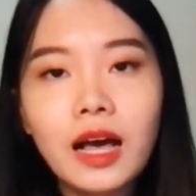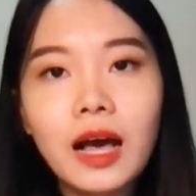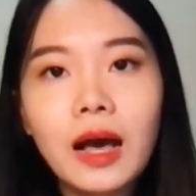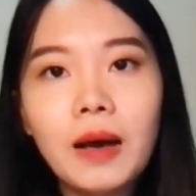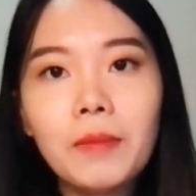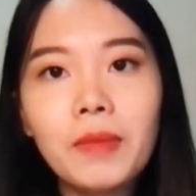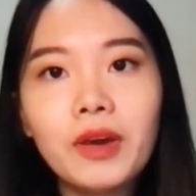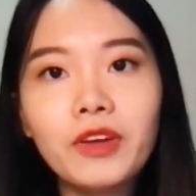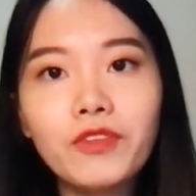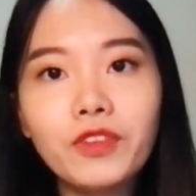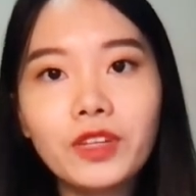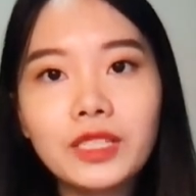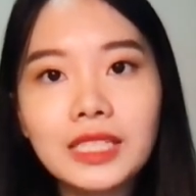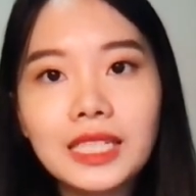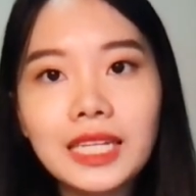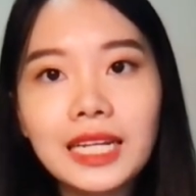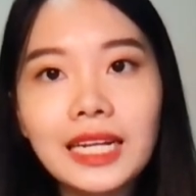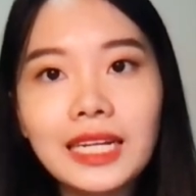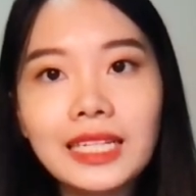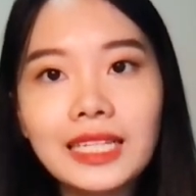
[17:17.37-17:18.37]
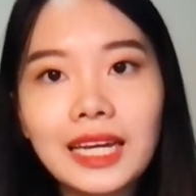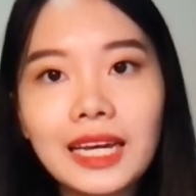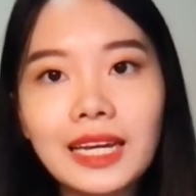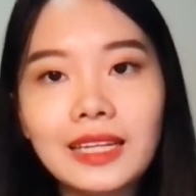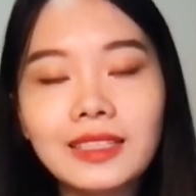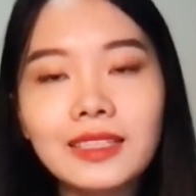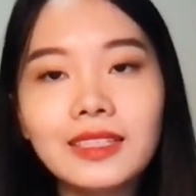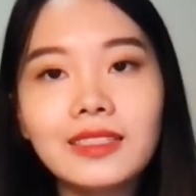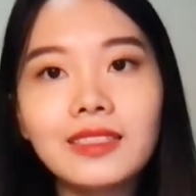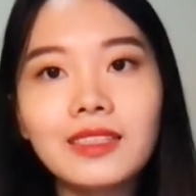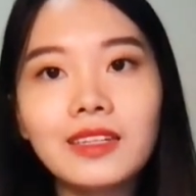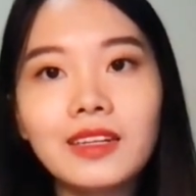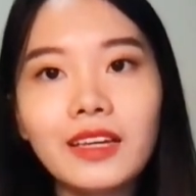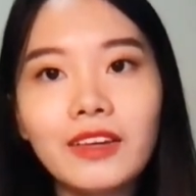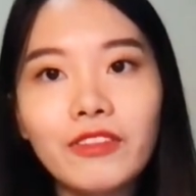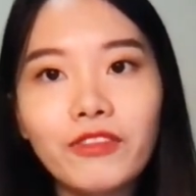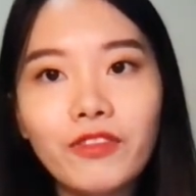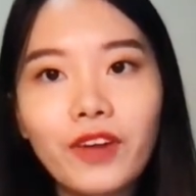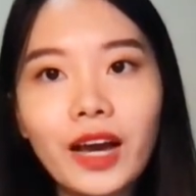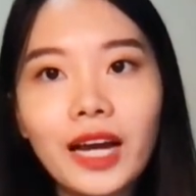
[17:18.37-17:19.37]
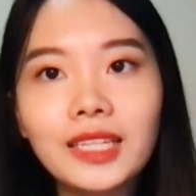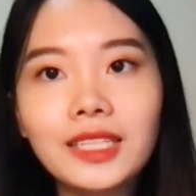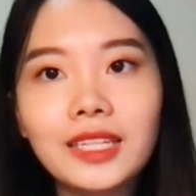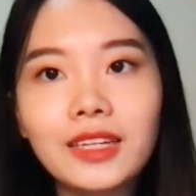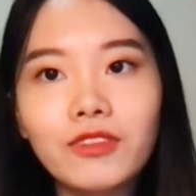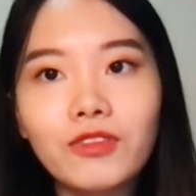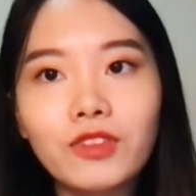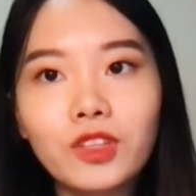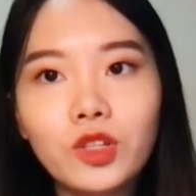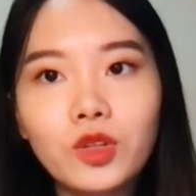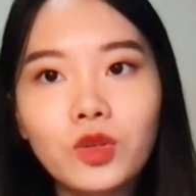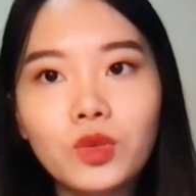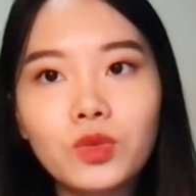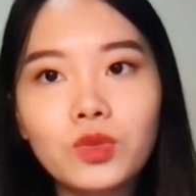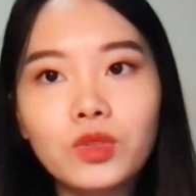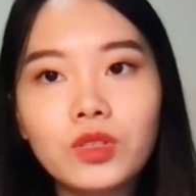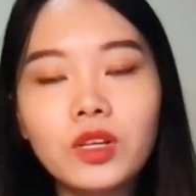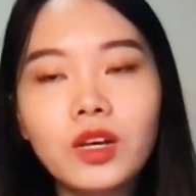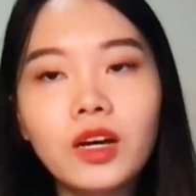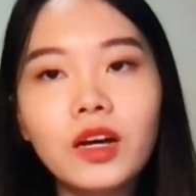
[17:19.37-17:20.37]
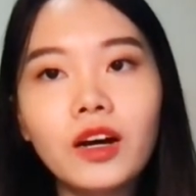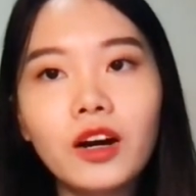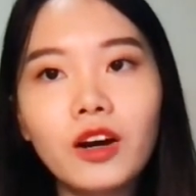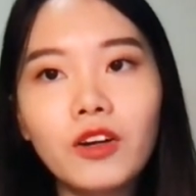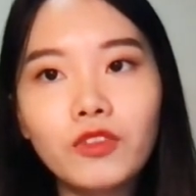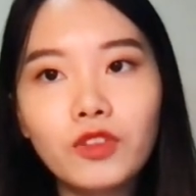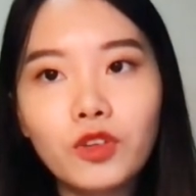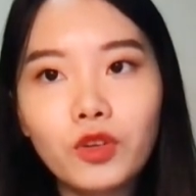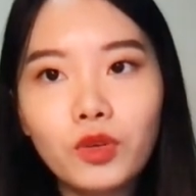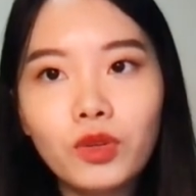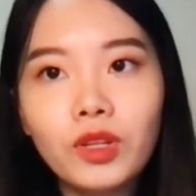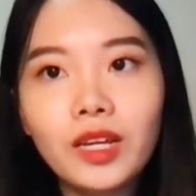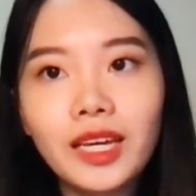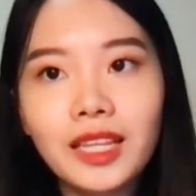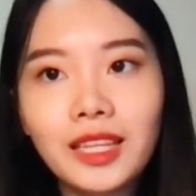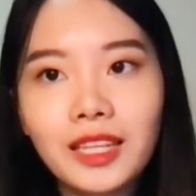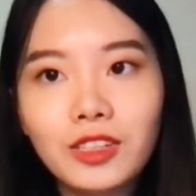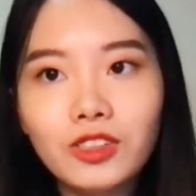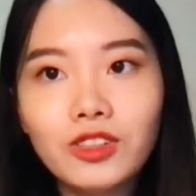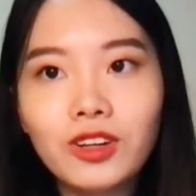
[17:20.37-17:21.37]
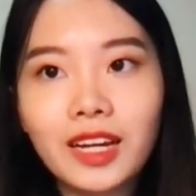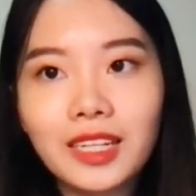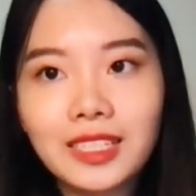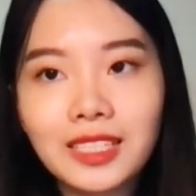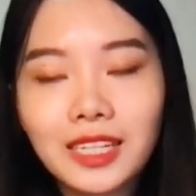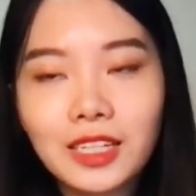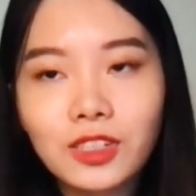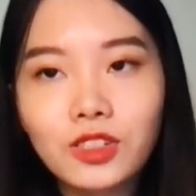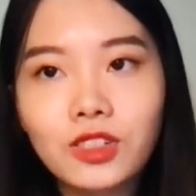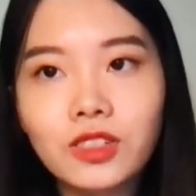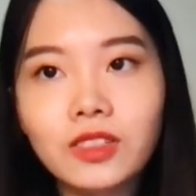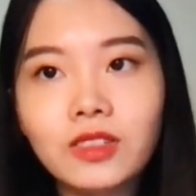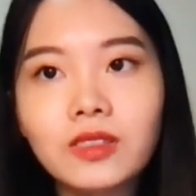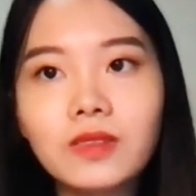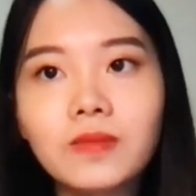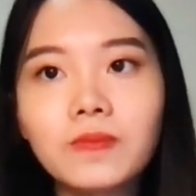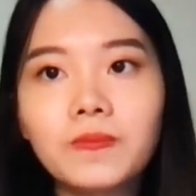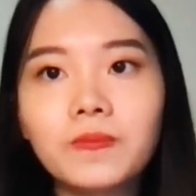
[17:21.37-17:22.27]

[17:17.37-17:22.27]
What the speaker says: may facilitate the effective use of good initializations.